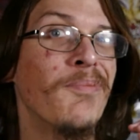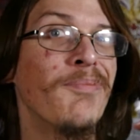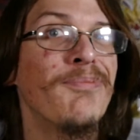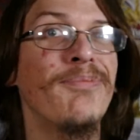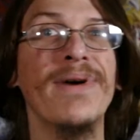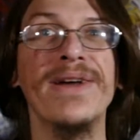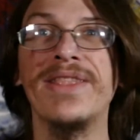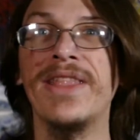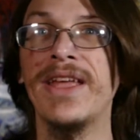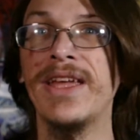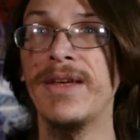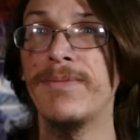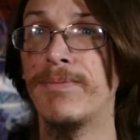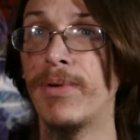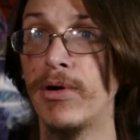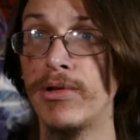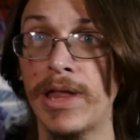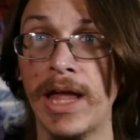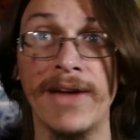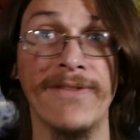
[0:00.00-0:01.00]
but they
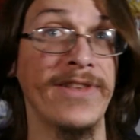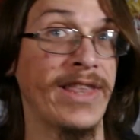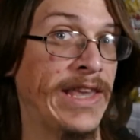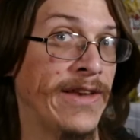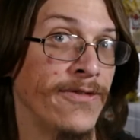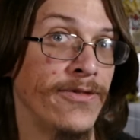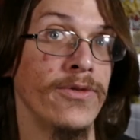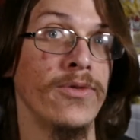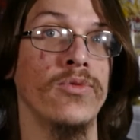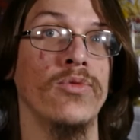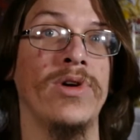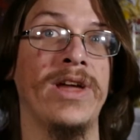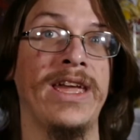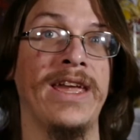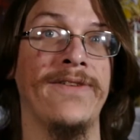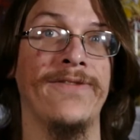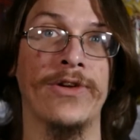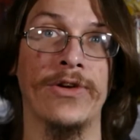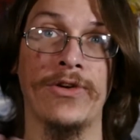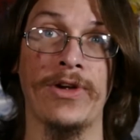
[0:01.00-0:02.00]
both have a different way
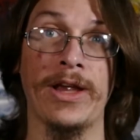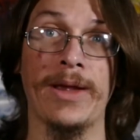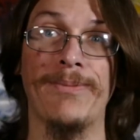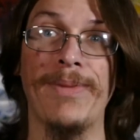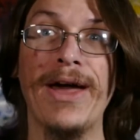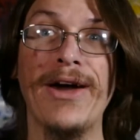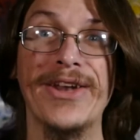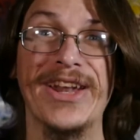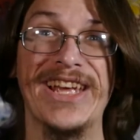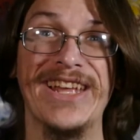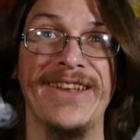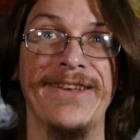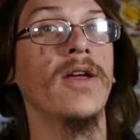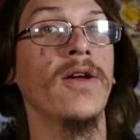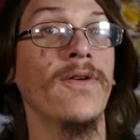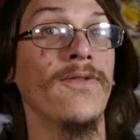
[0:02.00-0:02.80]
of going about it.